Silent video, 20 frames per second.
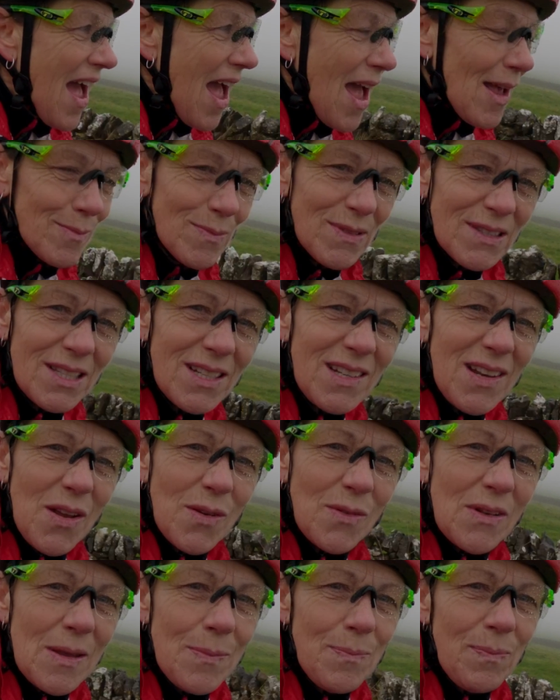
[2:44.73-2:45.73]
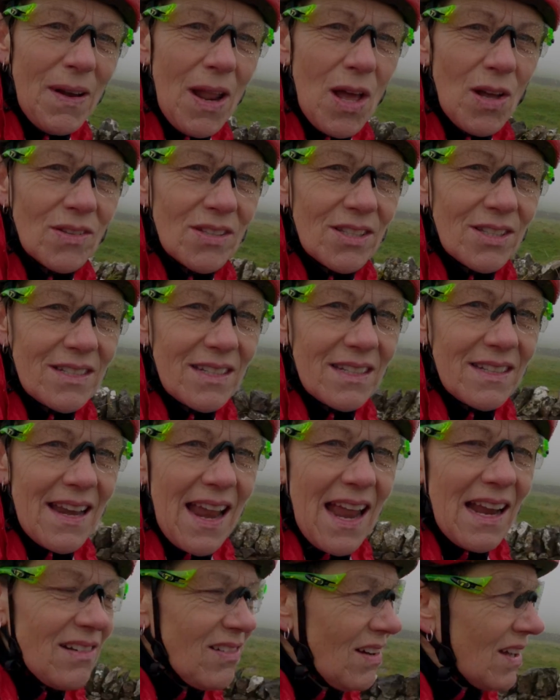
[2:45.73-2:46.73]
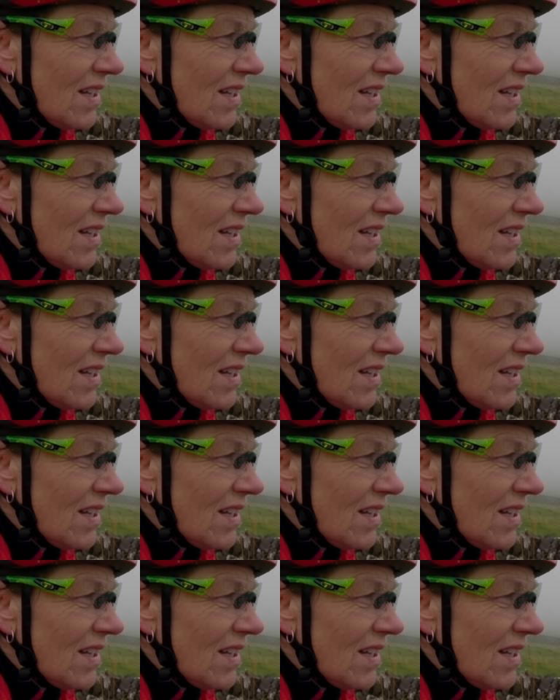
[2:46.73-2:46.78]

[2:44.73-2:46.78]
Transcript: absolutely plastered now